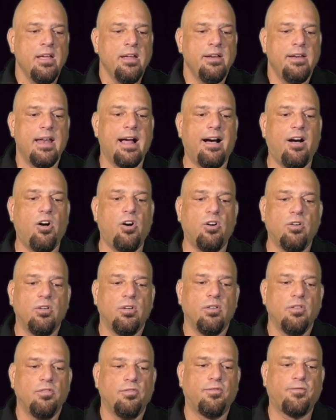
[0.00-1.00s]

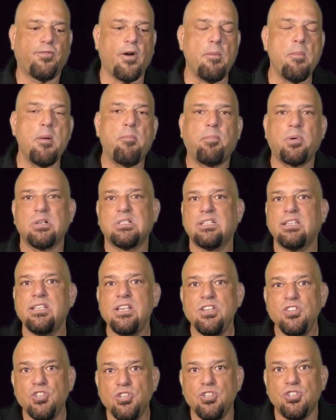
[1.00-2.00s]
Now, from a
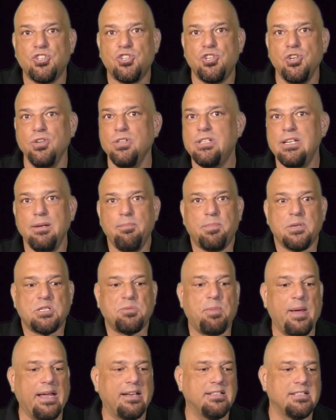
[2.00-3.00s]
precision shooting
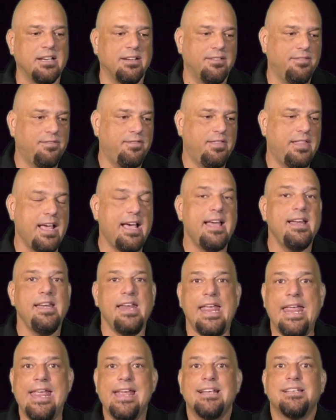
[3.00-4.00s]
perspective,
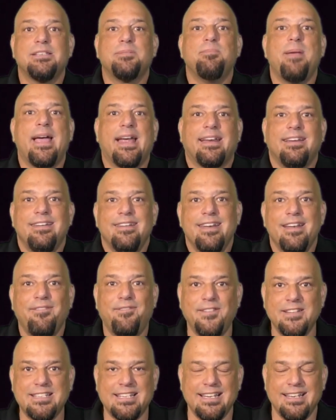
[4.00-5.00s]
that is
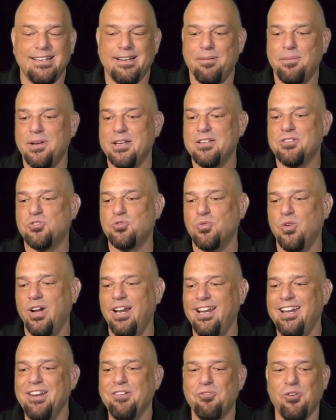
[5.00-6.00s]
magnificent. I mean, it's
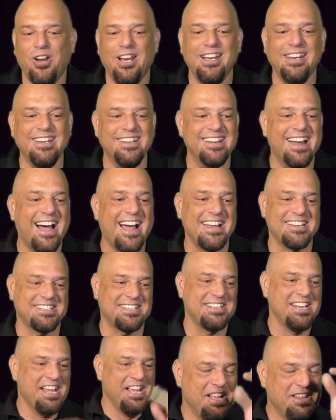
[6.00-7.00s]
really, really
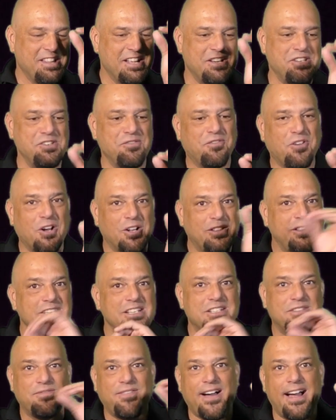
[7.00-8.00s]
nice that you've got
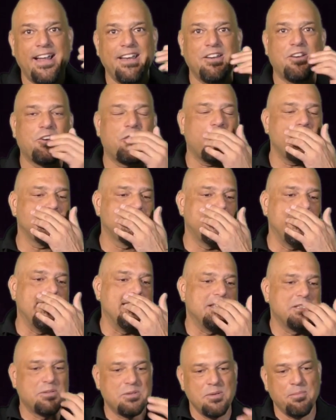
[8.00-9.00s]
these fine
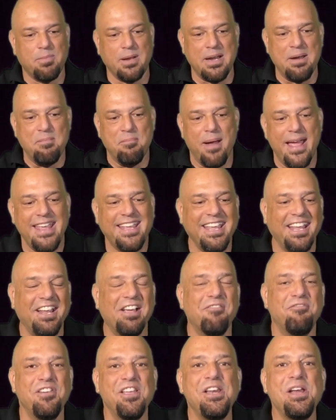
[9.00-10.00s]
crosshairs, but in making
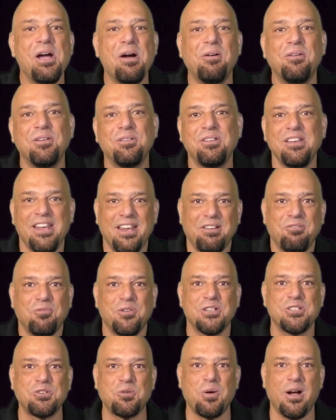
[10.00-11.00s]
a video, it
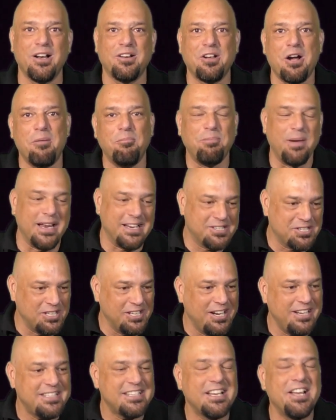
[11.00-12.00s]
was quite complex. So
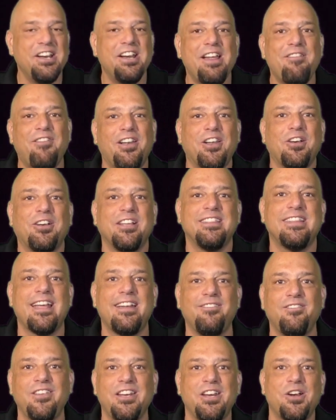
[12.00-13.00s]
let's go and have a look at
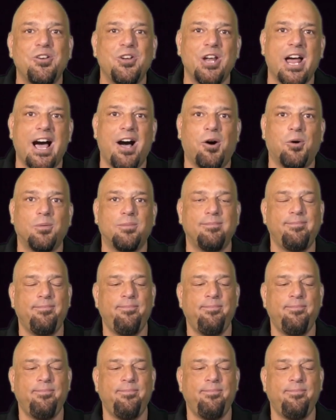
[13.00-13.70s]
that video now.